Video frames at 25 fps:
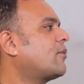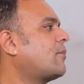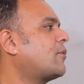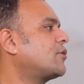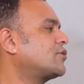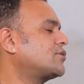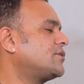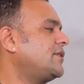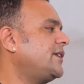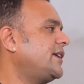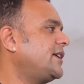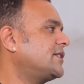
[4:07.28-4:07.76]

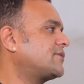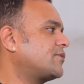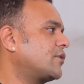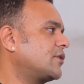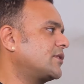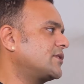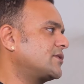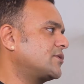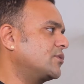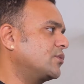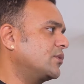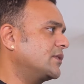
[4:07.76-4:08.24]
opportunities for
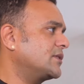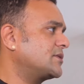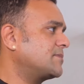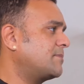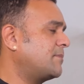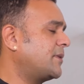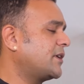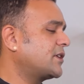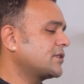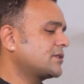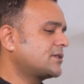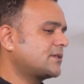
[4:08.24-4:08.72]
the students?
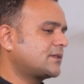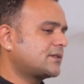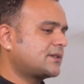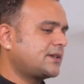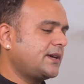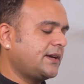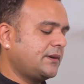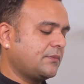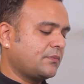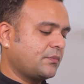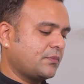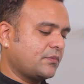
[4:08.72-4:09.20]
Because
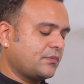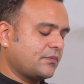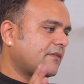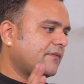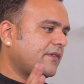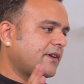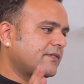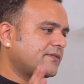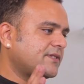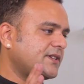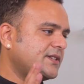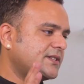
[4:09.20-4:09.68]
see,
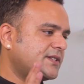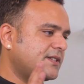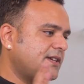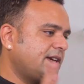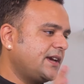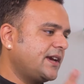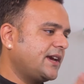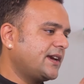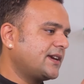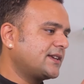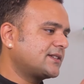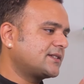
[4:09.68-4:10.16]
we have seen
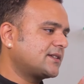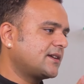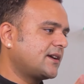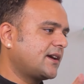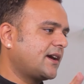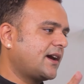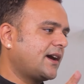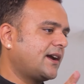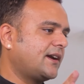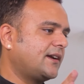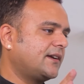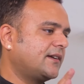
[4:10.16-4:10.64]
CAs
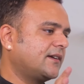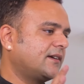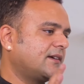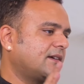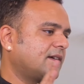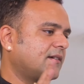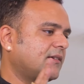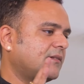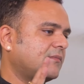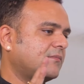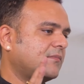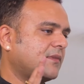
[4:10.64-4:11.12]
and
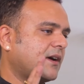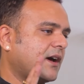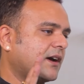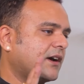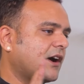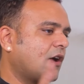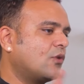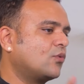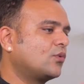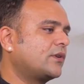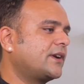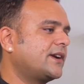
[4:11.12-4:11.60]

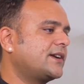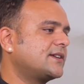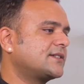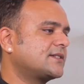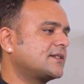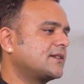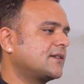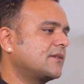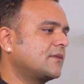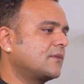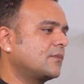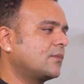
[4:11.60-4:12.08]
accountants
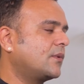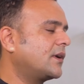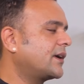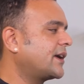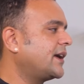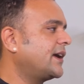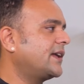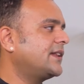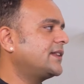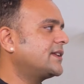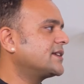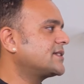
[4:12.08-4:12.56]

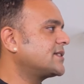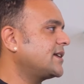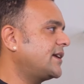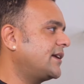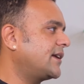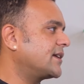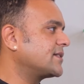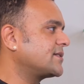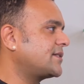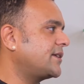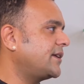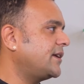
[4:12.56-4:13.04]
working in this
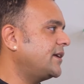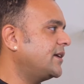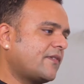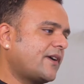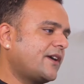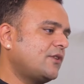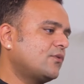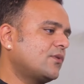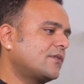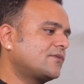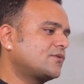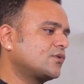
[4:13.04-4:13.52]
industry. Why
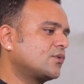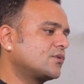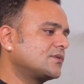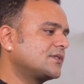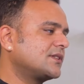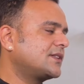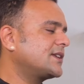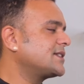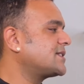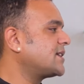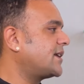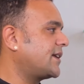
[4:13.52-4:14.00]
you have
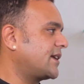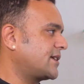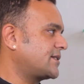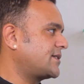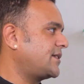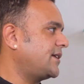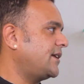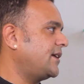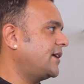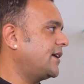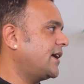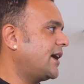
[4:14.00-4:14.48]
chosen this
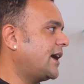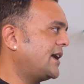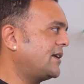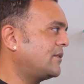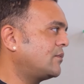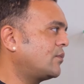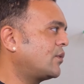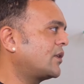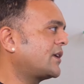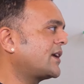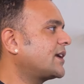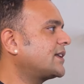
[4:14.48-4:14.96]
industry?
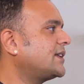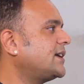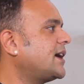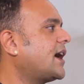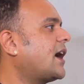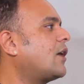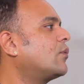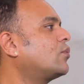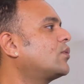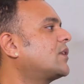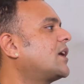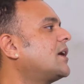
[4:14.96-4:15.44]
And what are the
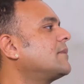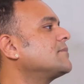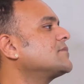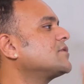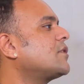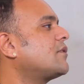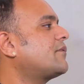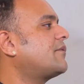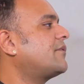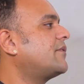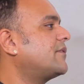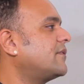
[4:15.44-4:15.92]
outcomes
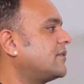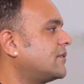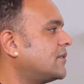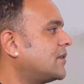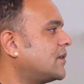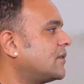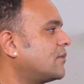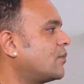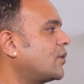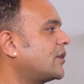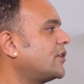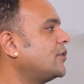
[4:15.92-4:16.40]
of
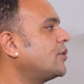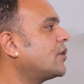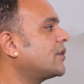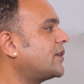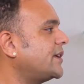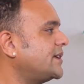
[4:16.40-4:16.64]
what you are